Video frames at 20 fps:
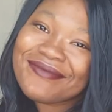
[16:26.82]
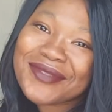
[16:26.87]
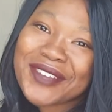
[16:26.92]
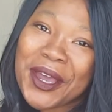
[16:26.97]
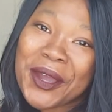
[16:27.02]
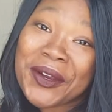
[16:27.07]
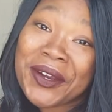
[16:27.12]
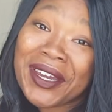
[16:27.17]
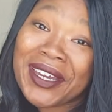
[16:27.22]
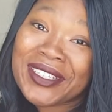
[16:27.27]

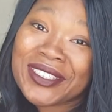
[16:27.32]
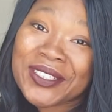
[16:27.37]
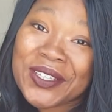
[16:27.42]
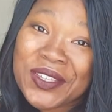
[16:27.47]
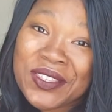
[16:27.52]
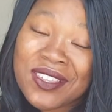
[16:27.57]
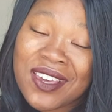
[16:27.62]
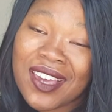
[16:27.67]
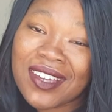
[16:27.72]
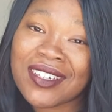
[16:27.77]
All right, so
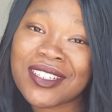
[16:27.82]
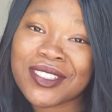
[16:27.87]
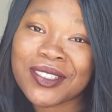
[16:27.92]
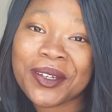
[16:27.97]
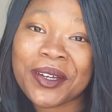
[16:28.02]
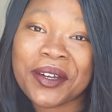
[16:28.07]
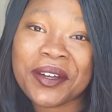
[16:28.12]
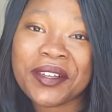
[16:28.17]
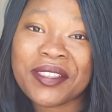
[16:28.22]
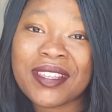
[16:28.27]
that is
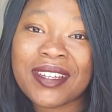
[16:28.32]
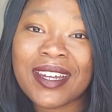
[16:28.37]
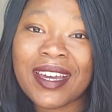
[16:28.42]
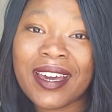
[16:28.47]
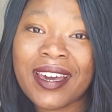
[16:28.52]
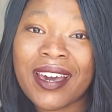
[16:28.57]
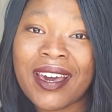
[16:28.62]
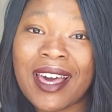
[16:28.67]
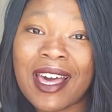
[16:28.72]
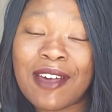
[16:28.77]
all that I
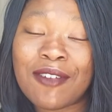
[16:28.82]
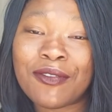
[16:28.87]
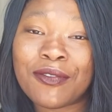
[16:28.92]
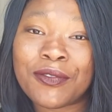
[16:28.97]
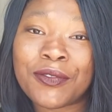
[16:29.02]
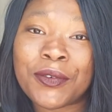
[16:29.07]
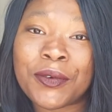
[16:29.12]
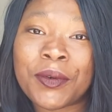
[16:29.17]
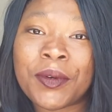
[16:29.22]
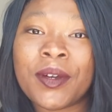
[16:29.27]
have
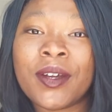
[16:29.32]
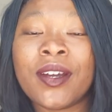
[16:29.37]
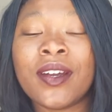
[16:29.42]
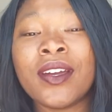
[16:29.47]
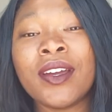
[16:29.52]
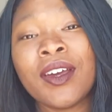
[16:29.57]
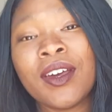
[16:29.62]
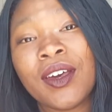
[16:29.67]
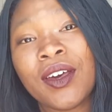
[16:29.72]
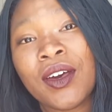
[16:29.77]
for